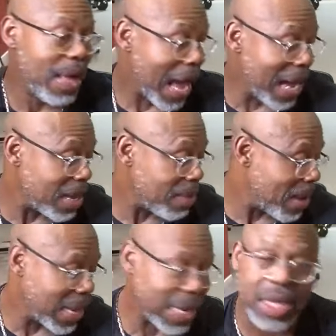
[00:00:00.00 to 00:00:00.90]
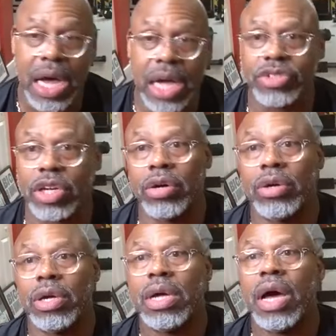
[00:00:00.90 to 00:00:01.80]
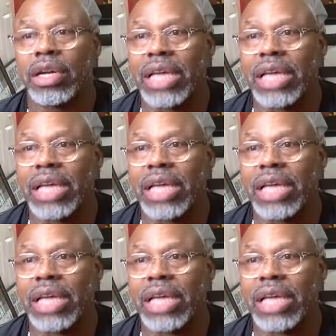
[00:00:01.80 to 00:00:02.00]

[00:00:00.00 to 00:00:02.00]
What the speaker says: I get mine at Costco. Okay,